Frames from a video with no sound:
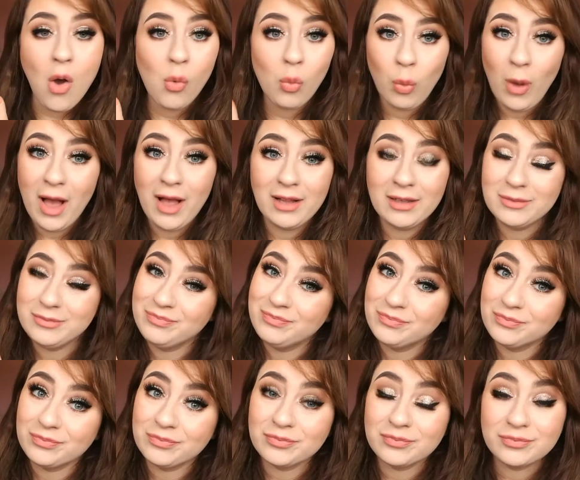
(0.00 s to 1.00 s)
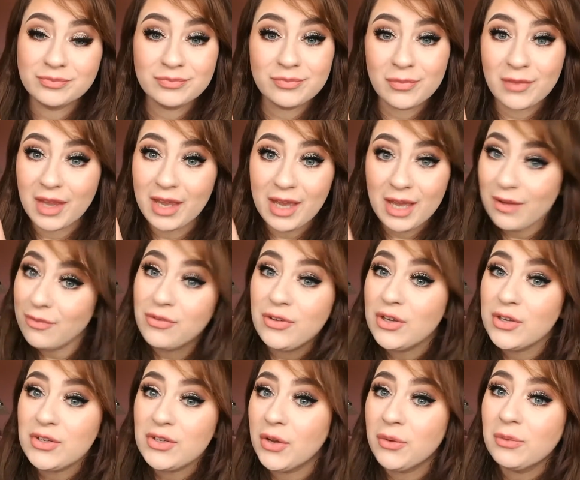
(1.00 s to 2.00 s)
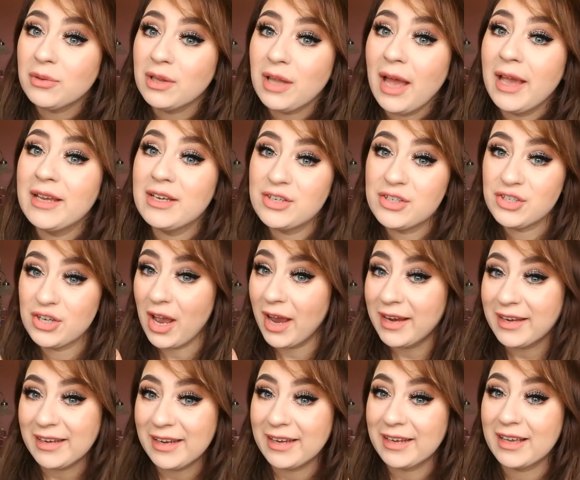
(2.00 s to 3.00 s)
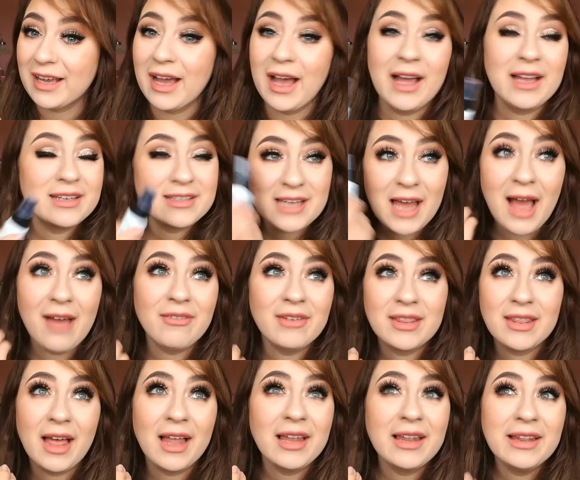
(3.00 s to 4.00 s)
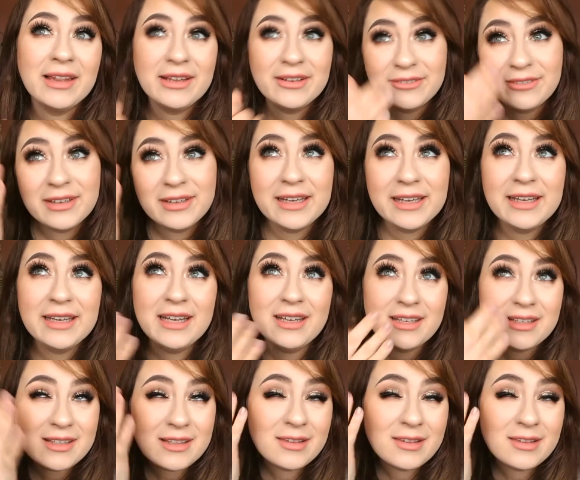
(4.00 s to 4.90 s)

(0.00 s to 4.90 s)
Well, if you don't like shining and having that lovely